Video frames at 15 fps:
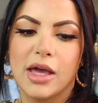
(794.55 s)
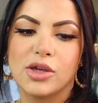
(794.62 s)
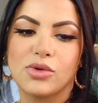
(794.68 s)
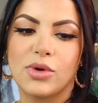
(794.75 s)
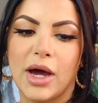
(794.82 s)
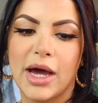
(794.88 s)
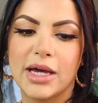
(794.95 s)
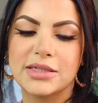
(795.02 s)
You
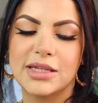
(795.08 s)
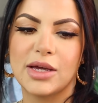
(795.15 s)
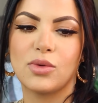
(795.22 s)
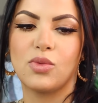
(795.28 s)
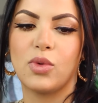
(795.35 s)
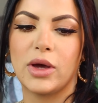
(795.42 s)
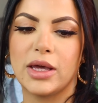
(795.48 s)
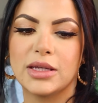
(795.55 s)
guys, I
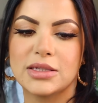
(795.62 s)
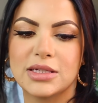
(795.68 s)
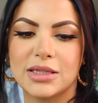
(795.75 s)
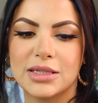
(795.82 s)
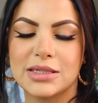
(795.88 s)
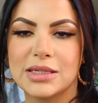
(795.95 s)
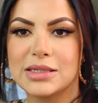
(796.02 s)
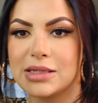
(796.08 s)
went,
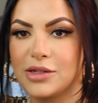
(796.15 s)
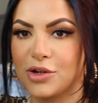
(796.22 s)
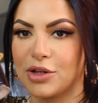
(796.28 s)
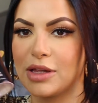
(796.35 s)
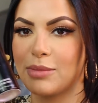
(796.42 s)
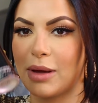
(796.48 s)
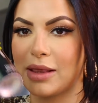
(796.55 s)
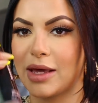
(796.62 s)
this is
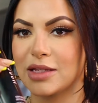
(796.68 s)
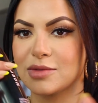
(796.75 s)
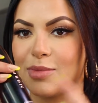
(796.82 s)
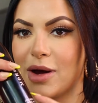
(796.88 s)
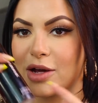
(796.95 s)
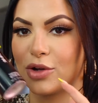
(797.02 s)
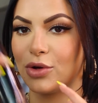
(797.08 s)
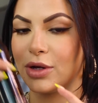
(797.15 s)
literally my last
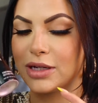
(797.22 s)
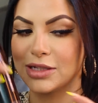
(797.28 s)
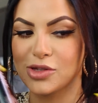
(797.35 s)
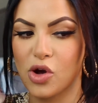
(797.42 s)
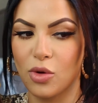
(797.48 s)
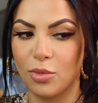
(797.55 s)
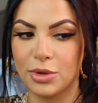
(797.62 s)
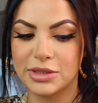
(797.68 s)
bottle and
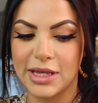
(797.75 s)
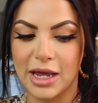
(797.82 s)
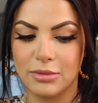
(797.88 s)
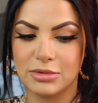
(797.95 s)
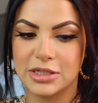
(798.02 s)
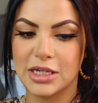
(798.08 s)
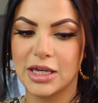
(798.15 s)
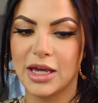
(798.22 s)
it's almost
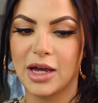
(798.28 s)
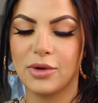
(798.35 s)
empty.